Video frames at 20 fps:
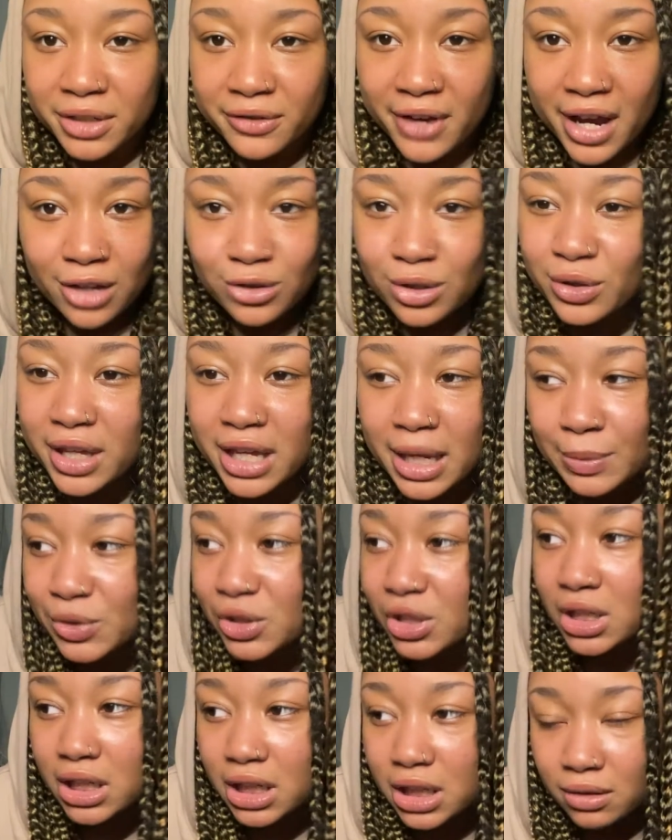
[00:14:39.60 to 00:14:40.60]
rack. So I think I'm
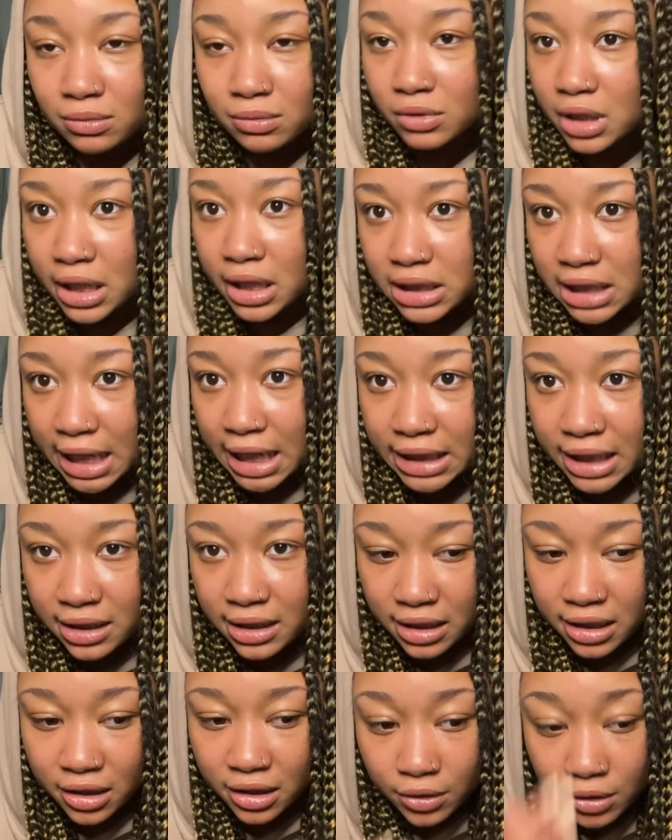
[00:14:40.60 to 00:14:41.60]
just gonna like take that
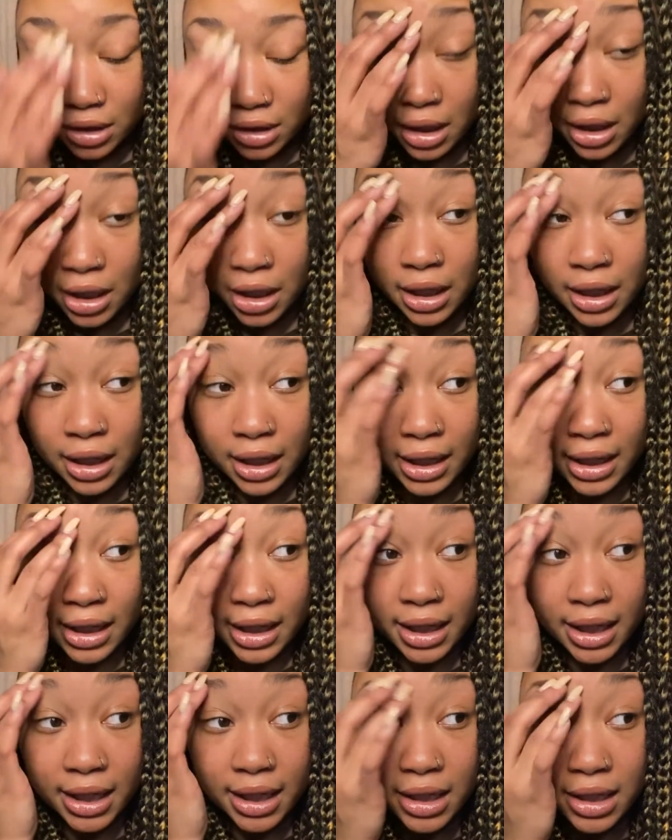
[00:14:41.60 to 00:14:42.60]
down
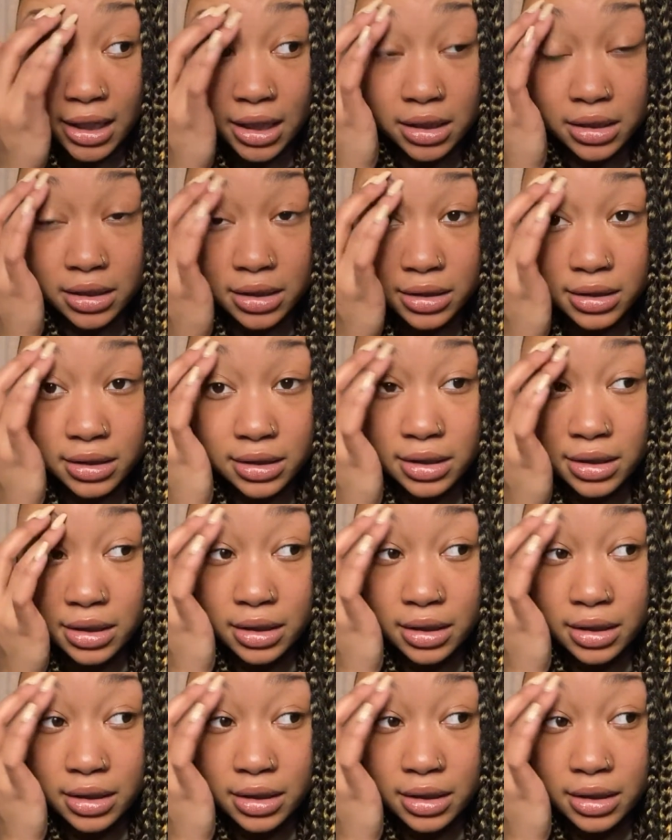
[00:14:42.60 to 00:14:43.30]
and